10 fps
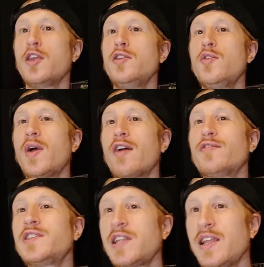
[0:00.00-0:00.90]
you
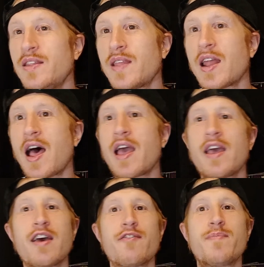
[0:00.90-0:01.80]
have seen that I
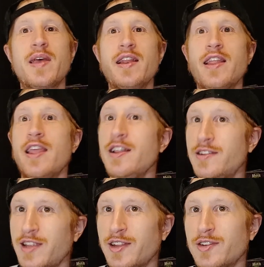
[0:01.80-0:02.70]
have been
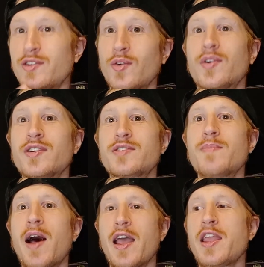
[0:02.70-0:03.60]
hinting towards
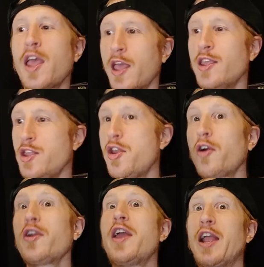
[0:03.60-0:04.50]
my
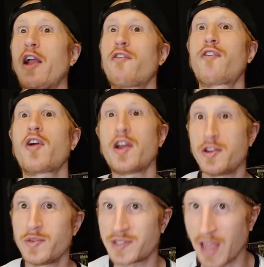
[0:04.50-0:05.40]
yearning for a
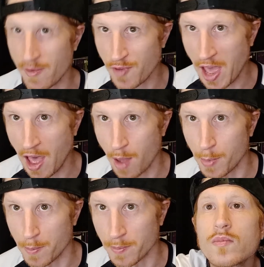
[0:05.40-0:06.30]
new Sampha
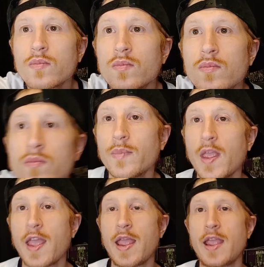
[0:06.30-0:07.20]
album.
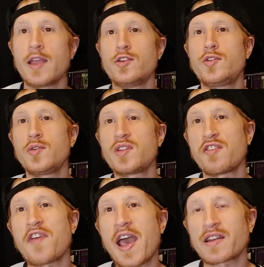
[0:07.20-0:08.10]
And due to
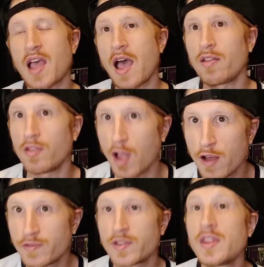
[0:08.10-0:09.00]
the fact I
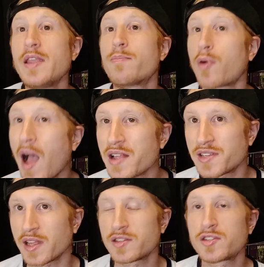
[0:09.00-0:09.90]
loved the
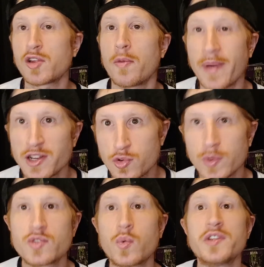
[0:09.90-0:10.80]
process so much,
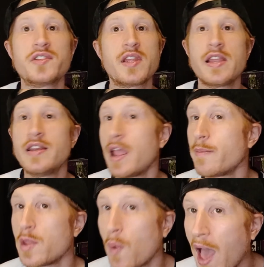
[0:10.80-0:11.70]
which was the
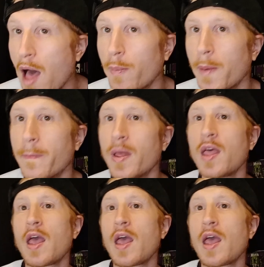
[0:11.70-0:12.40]
debut album,